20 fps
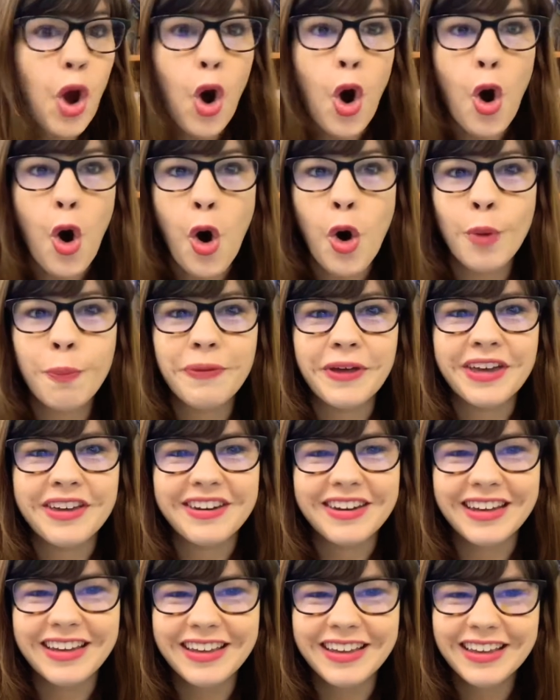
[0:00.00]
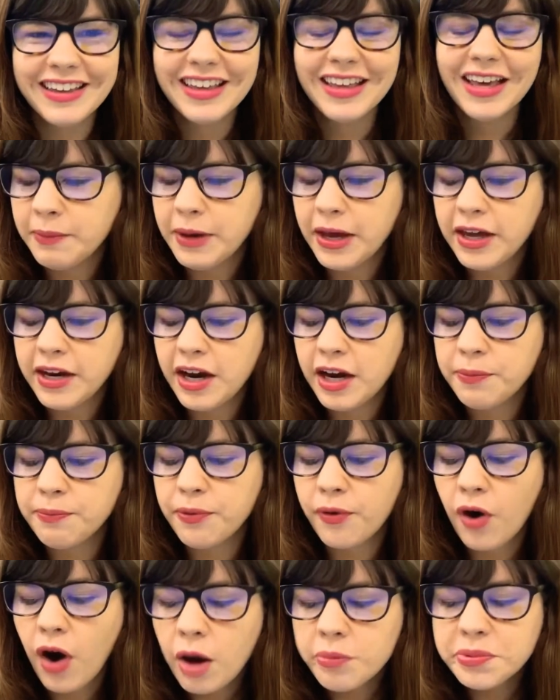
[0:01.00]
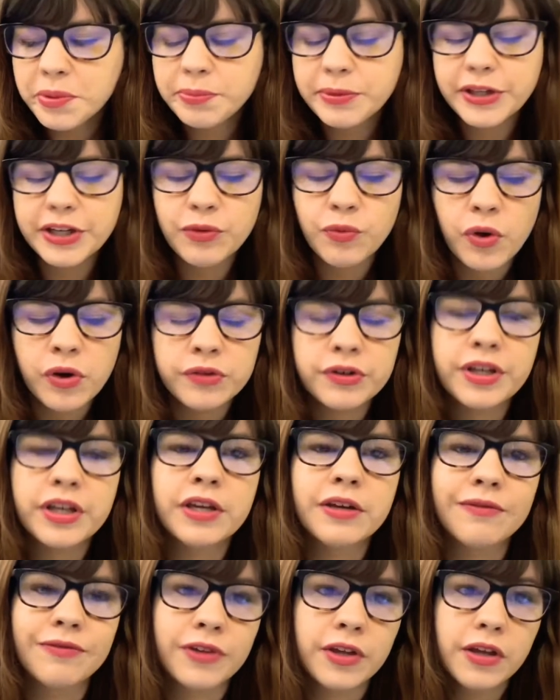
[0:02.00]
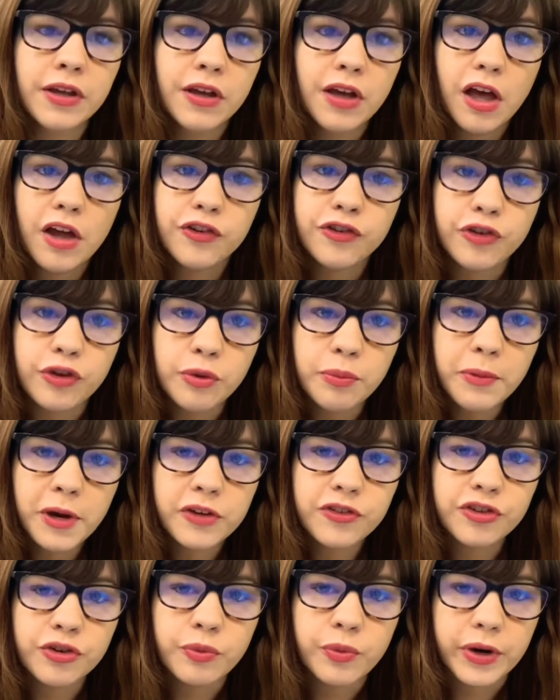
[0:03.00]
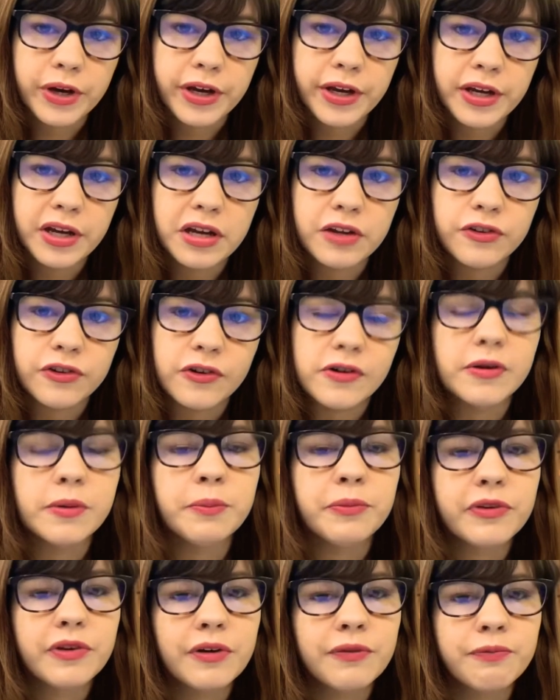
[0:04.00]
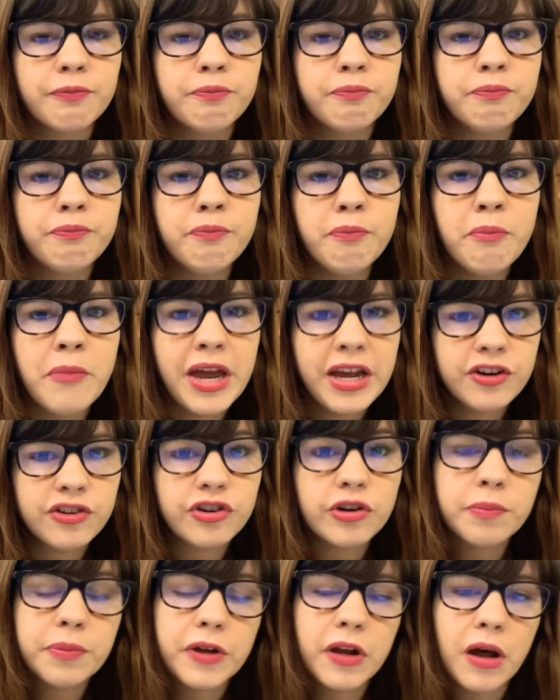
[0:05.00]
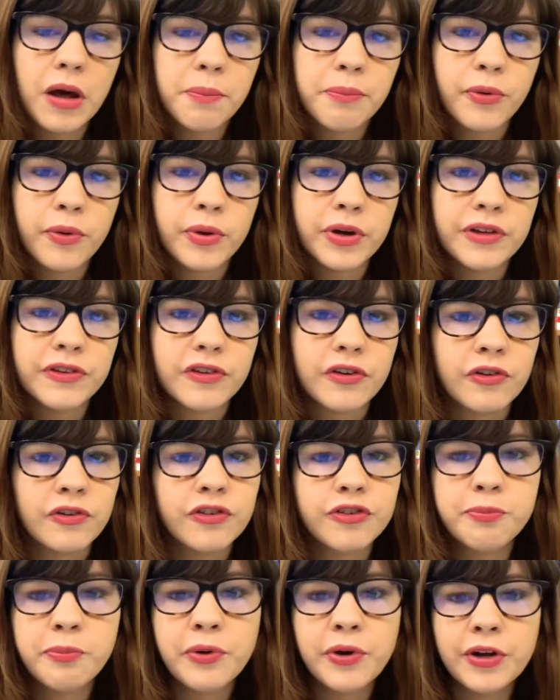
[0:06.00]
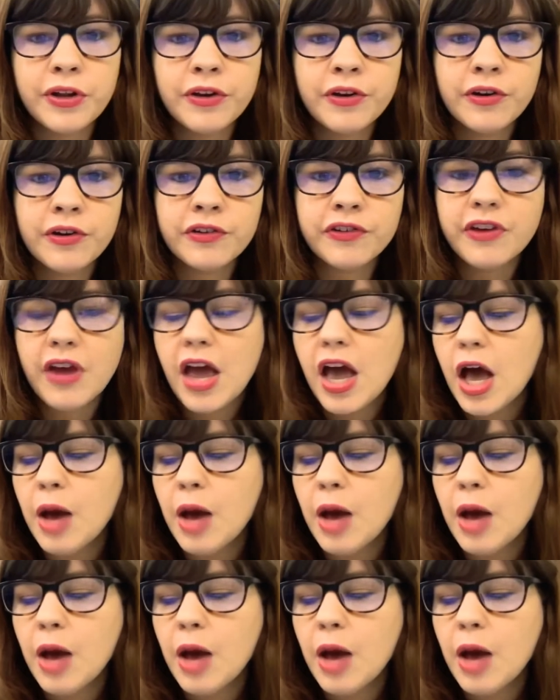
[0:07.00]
open. And I probably won't give too much away in terms of major plot points or spoilers,